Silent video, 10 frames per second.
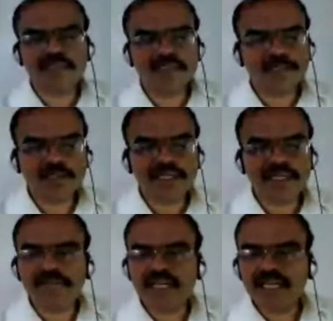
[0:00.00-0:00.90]
going
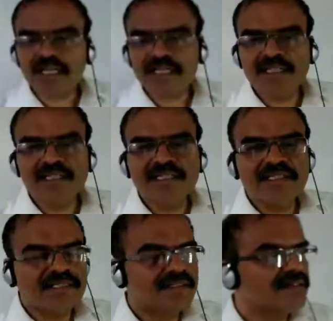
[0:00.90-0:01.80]
away.
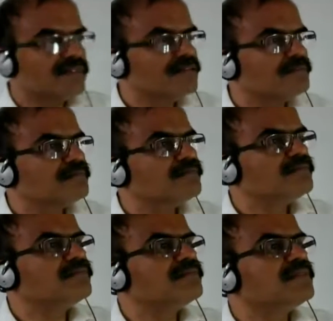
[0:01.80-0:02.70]
Um,
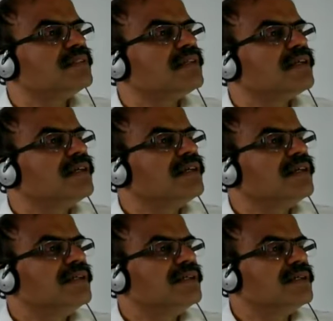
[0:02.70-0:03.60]

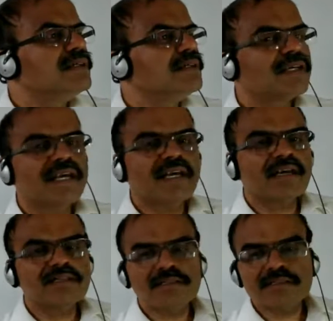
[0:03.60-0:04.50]
okay. Other
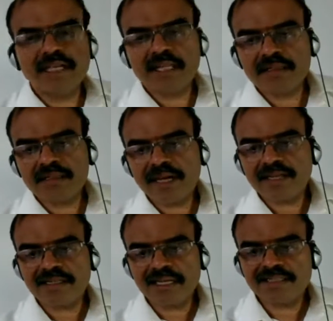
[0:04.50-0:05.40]
than that, I
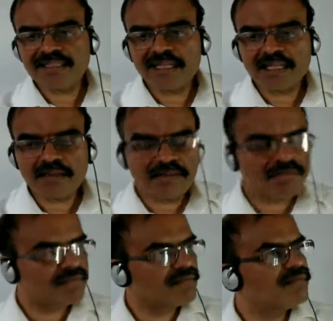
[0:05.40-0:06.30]
think
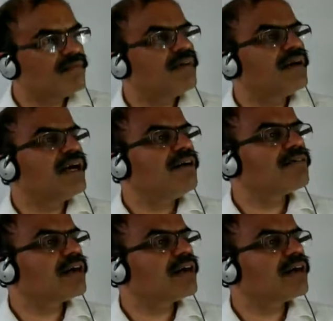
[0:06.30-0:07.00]
I have covered what.